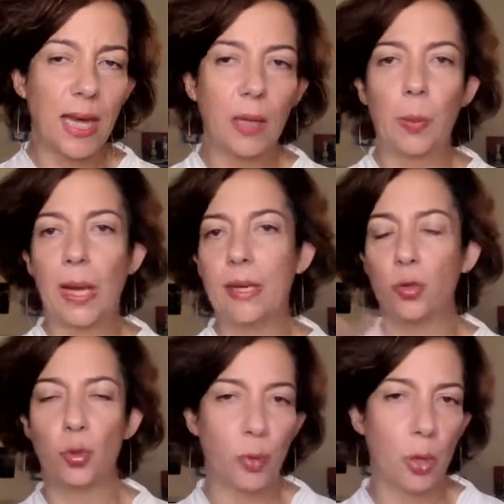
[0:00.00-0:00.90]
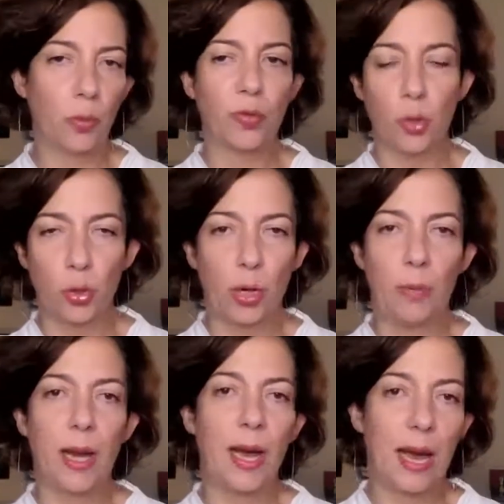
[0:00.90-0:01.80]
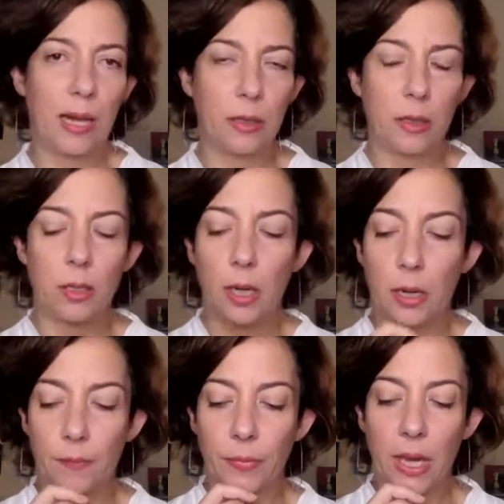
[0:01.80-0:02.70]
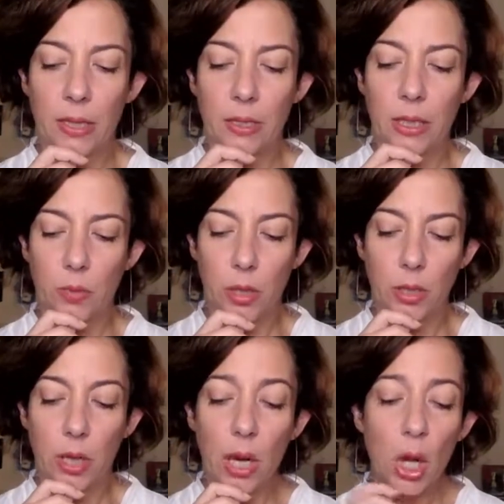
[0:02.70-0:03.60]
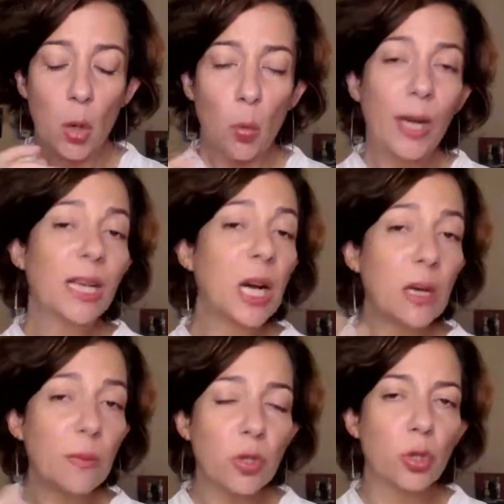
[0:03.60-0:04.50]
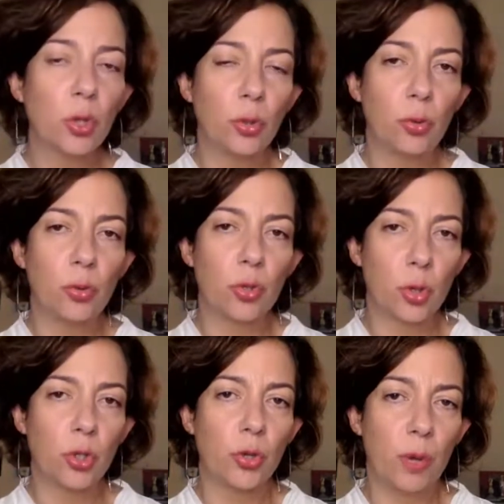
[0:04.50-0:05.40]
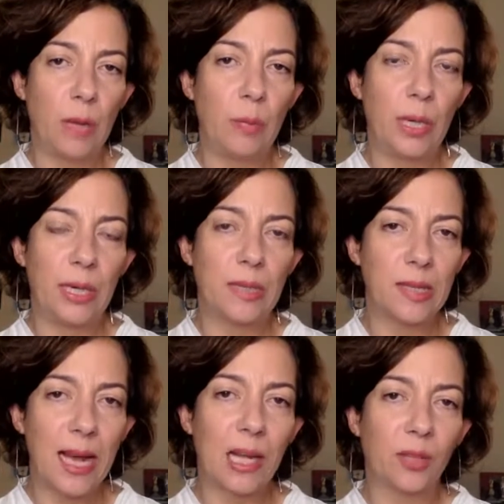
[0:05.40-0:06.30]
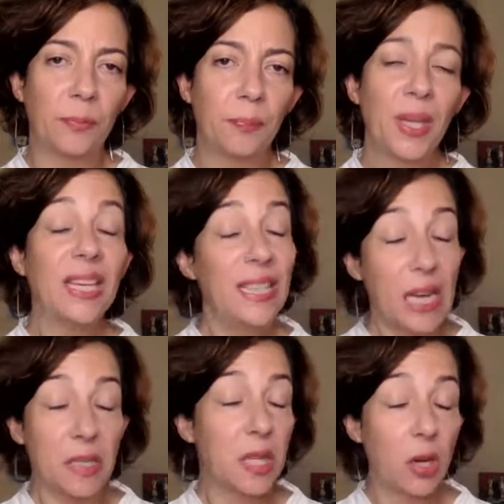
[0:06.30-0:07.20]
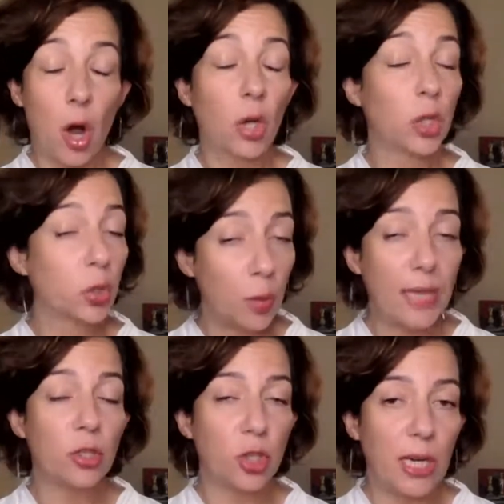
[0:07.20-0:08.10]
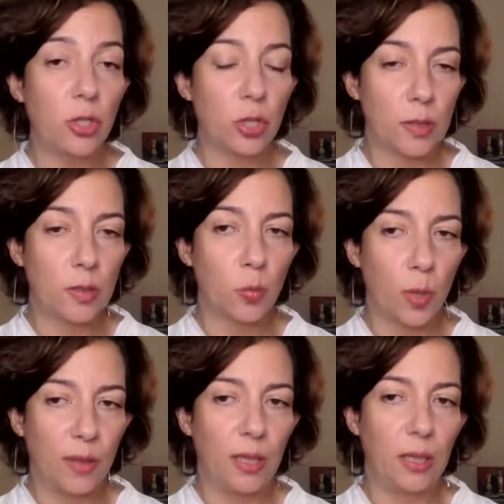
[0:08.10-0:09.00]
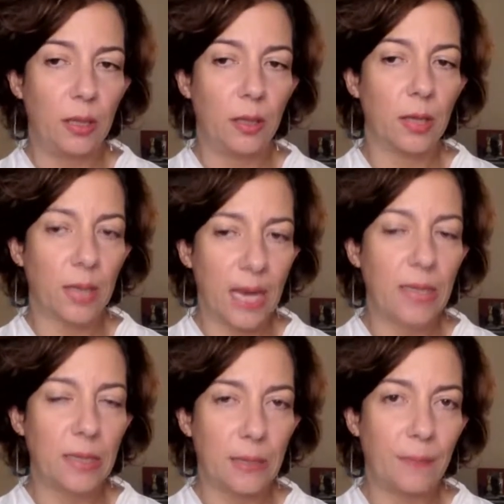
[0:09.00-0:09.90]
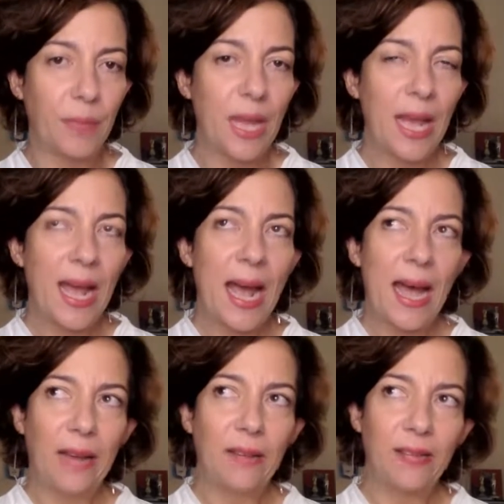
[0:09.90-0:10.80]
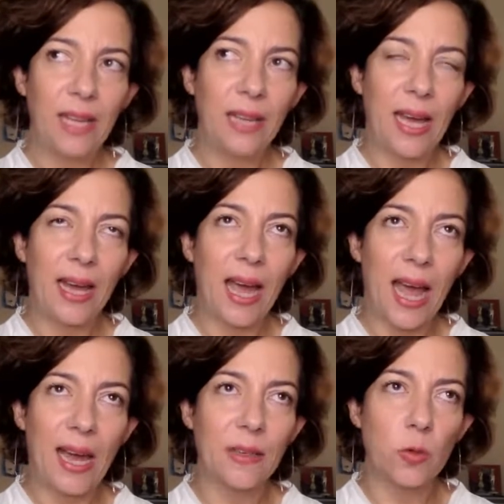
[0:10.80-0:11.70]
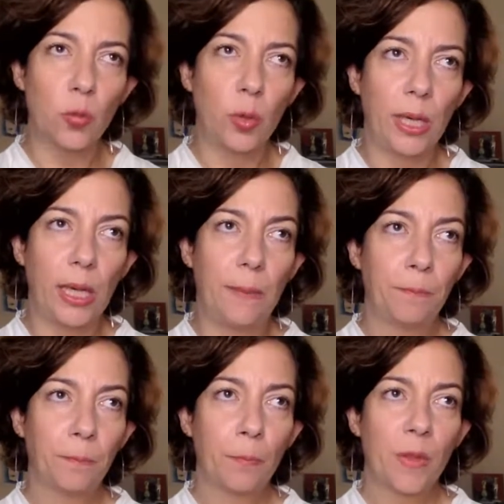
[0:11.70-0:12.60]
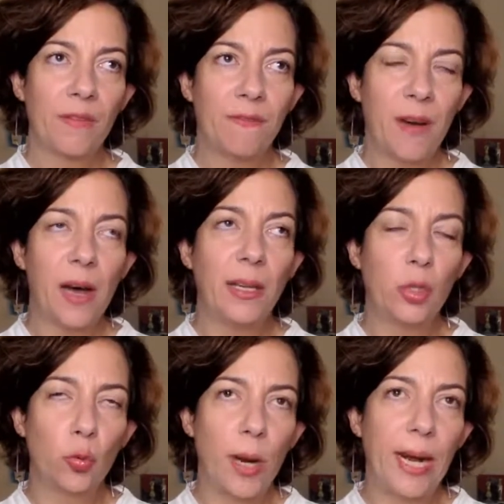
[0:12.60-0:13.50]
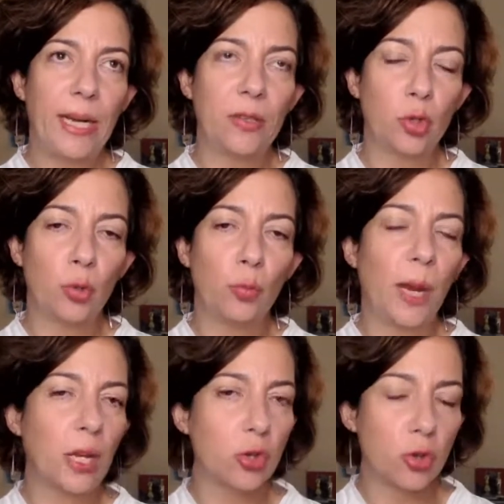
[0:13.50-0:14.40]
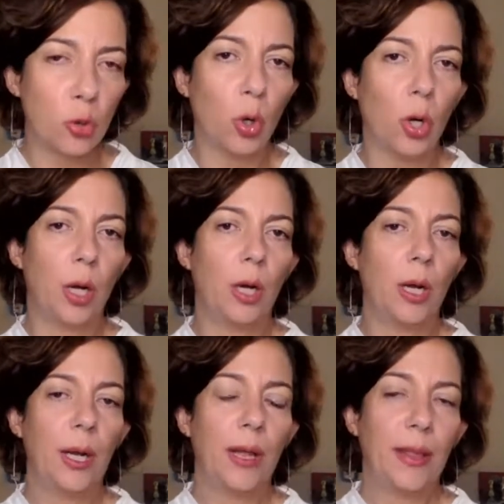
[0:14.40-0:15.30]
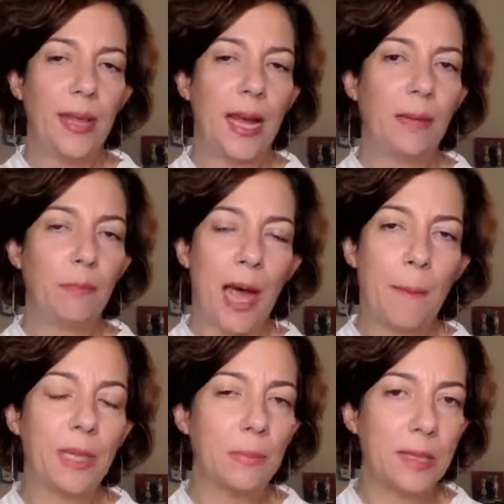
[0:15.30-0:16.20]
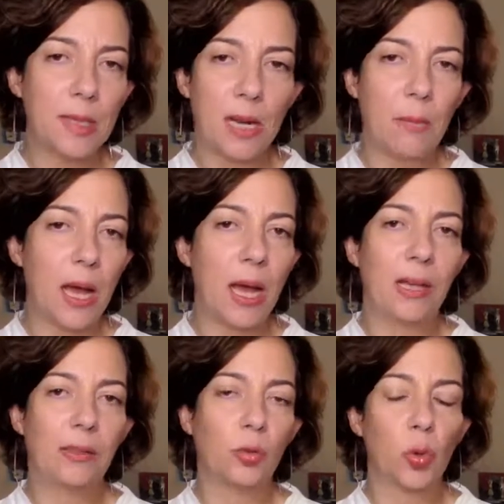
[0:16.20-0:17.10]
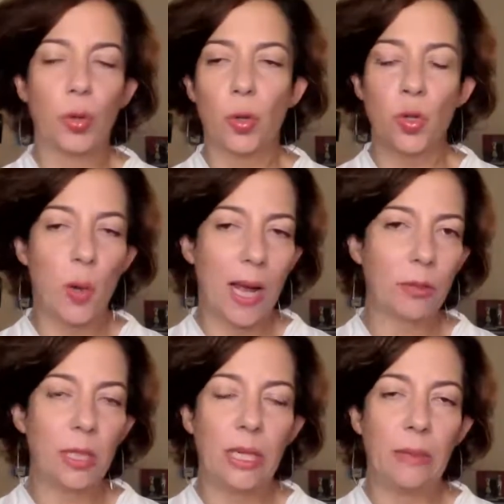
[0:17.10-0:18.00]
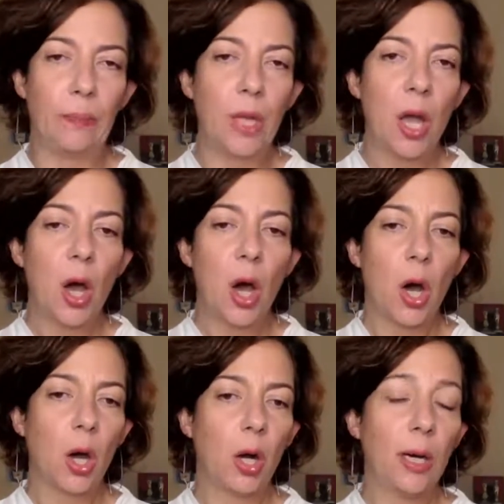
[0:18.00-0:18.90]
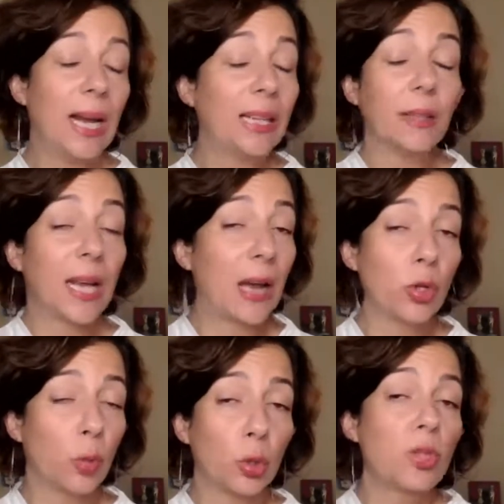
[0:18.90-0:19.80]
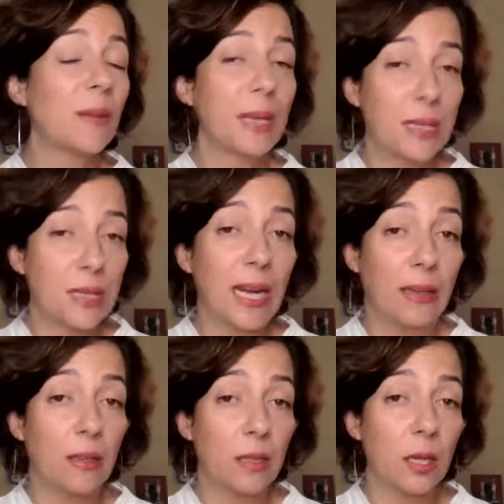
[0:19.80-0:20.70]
that applies to both Saudi Arabia and Iran. When it comes to Saudi Arabia itself, yes, there are great changes within the kingdom, and I think that as we find ways to make sure that Mohammed bin Salman or those around him are held accountable to some extent,